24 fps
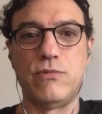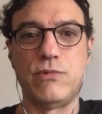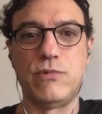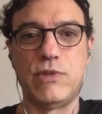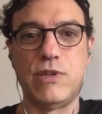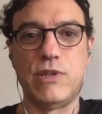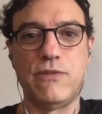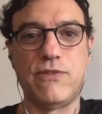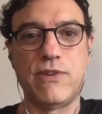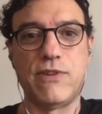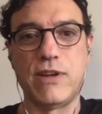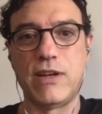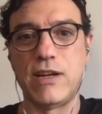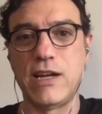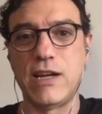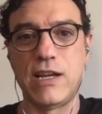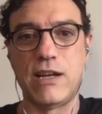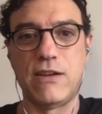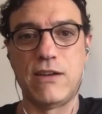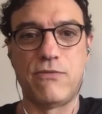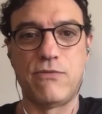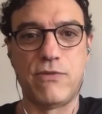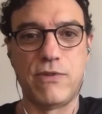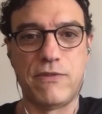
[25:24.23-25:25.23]
different
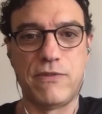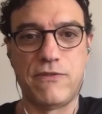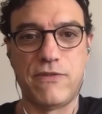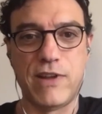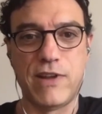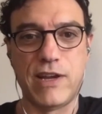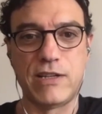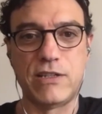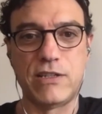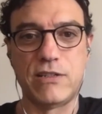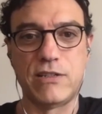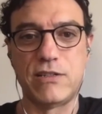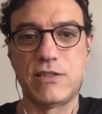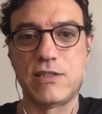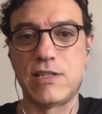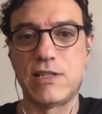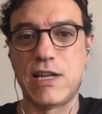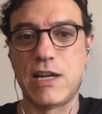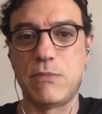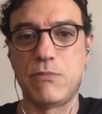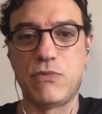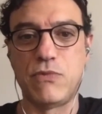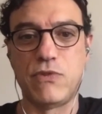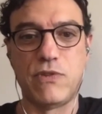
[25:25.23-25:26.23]
kind of reflections
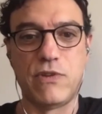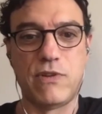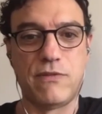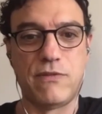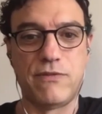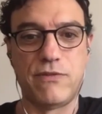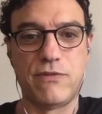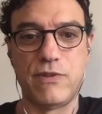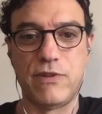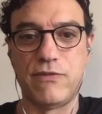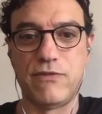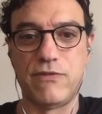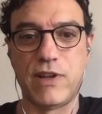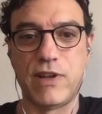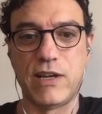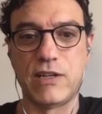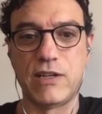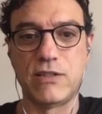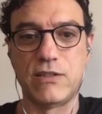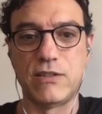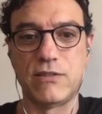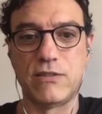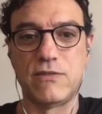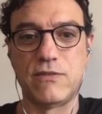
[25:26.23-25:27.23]
type of
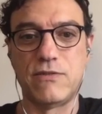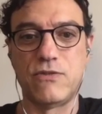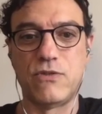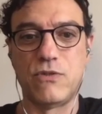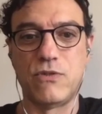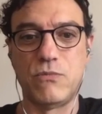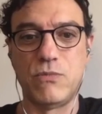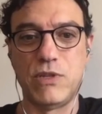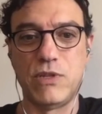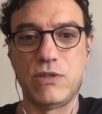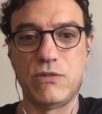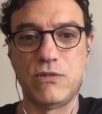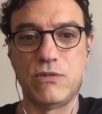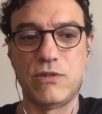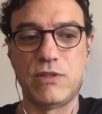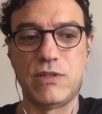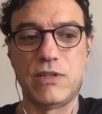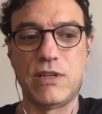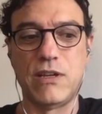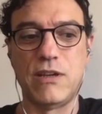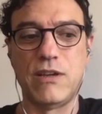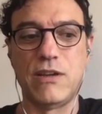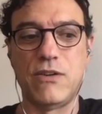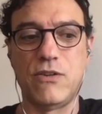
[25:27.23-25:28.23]
reflections for me to
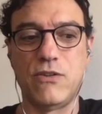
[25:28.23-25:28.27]
say